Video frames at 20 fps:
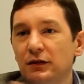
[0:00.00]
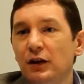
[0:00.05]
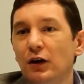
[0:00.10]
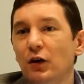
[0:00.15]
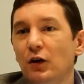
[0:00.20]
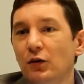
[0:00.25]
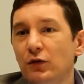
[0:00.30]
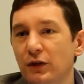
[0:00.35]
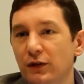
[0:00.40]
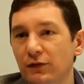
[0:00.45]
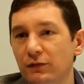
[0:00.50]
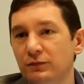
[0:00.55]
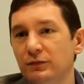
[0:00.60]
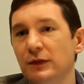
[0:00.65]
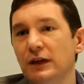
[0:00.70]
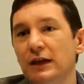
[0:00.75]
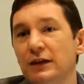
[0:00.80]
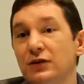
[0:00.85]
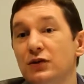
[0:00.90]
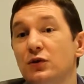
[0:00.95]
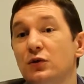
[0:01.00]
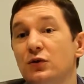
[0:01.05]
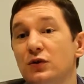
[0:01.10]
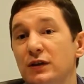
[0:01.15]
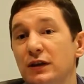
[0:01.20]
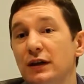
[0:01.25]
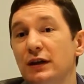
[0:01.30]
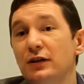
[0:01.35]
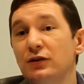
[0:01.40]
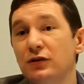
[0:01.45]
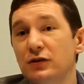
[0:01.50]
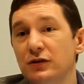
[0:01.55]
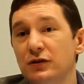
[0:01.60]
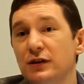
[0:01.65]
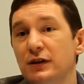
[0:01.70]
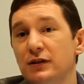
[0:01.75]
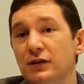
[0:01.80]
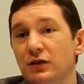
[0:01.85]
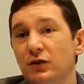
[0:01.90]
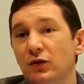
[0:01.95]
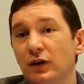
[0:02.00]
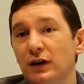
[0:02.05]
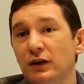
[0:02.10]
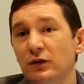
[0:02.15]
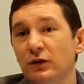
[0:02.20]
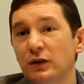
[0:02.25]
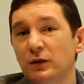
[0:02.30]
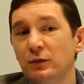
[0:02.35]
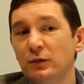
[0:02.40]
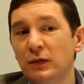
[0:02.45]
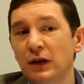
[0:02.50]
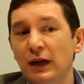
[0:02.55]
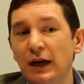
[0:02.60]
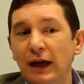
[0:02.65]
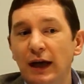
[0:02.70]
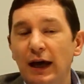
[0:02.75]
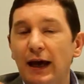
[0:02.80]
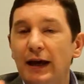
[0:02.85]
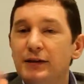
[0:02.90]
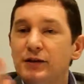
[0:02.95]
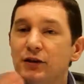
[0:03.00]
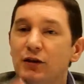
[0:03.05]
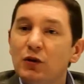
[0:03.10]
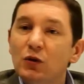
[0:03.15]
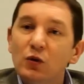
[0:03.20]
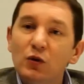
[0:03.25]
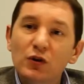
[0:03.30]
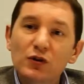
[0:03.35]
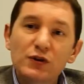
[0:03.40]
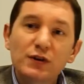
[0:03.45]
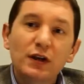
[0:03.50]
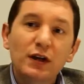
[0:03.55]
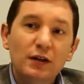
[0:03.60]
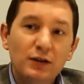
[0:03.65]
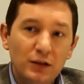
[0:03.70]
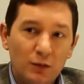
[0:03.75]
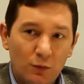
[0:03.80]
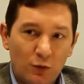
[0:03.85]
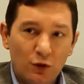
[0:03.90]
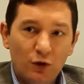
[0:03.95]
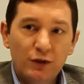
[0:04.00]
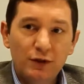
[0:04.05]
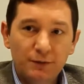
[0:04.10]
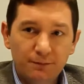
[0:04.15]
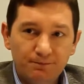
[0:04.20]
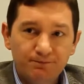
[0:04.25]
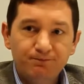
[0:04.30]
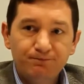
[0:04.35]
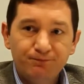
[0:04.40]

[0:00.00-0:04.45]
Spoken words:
the associations that surround them as the core starting point